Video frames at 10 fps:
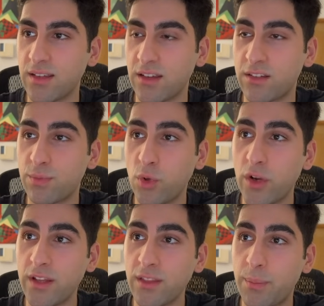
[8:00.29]

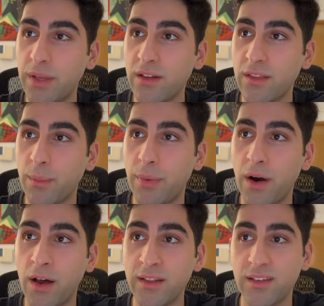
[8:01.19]
exploiting the pin on the
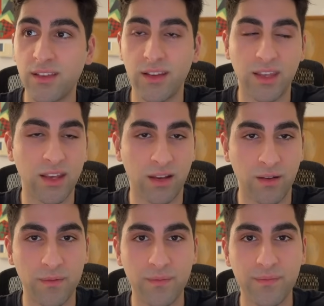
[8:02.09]
pawn to the king.
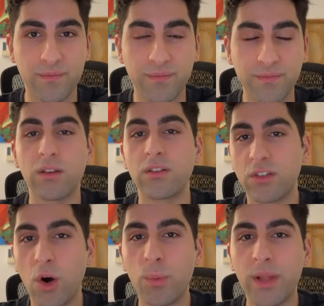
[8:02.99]

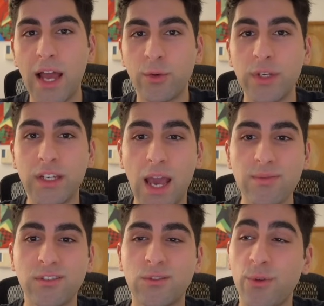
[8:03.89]
So black
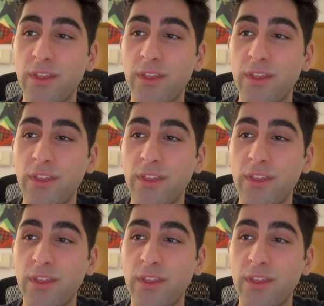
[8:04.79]
recaptures with